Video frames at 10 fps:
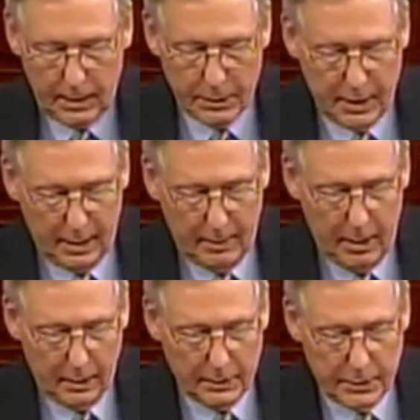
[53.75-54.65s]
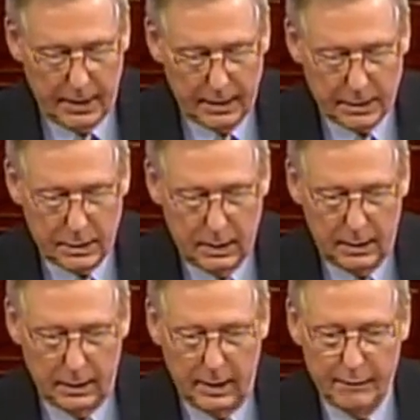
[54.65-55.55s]
He said America's debts
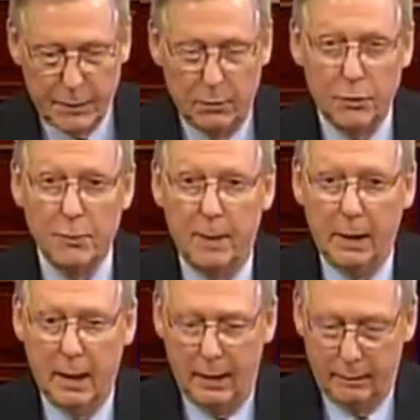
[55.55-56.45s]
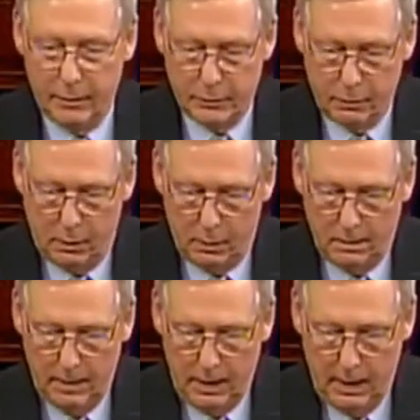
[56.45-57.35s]
and deficit were spinning out of
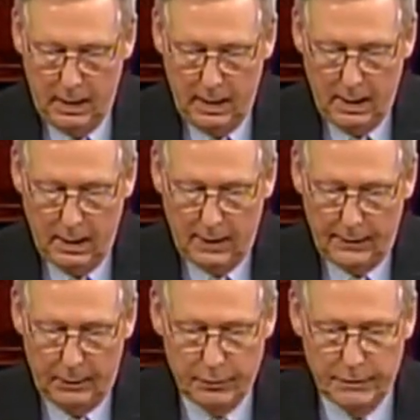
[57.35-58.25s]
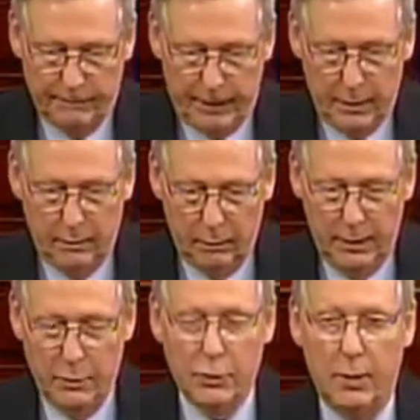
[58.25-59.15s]
control and that it was a failure of
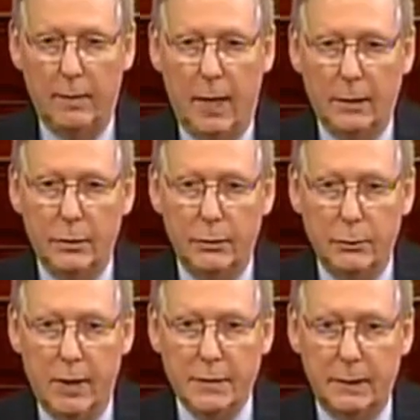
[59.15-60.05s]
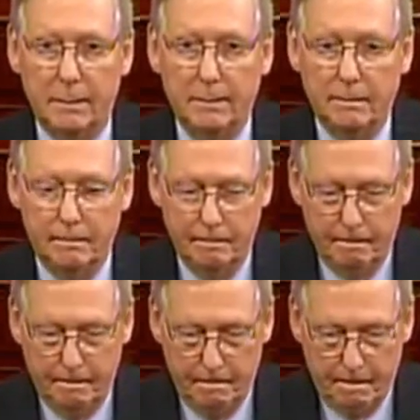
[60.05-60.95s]
leadership not to address them.
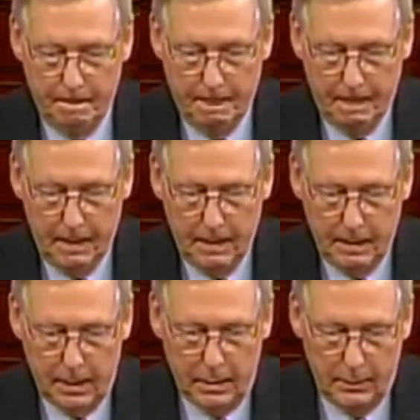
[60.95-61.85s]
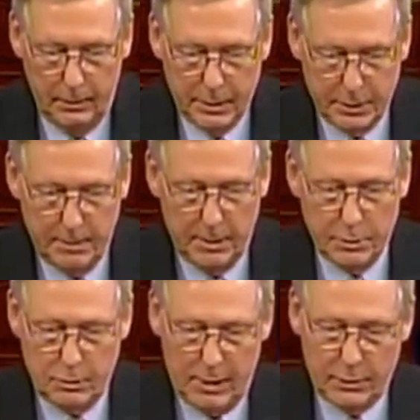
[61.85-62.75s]
Yet under his
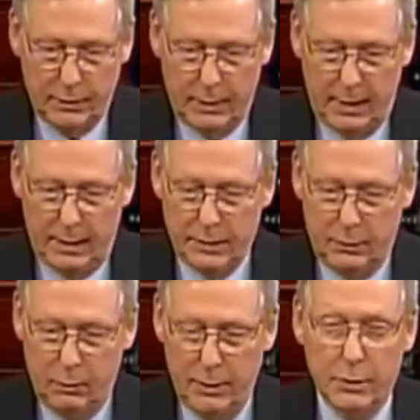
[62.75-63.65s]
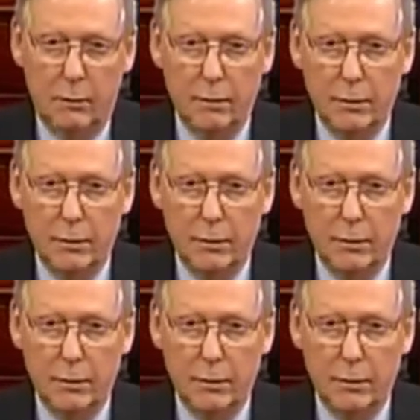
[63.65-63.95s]
administration, the debt has increased